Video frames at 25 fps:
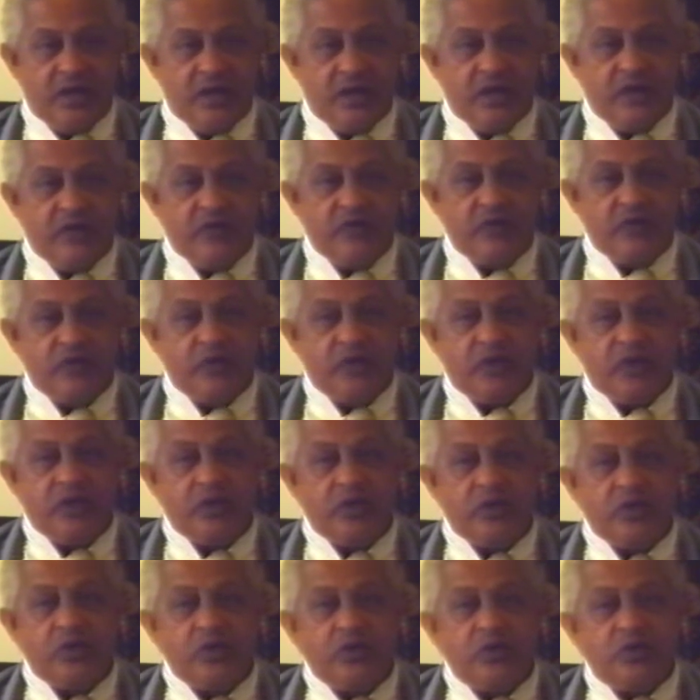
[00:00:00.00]
of
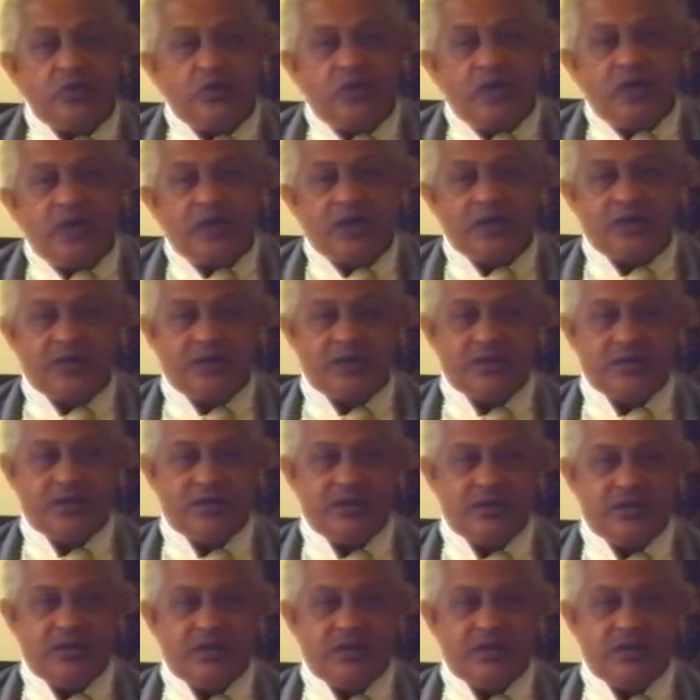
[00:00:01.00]
doing good work,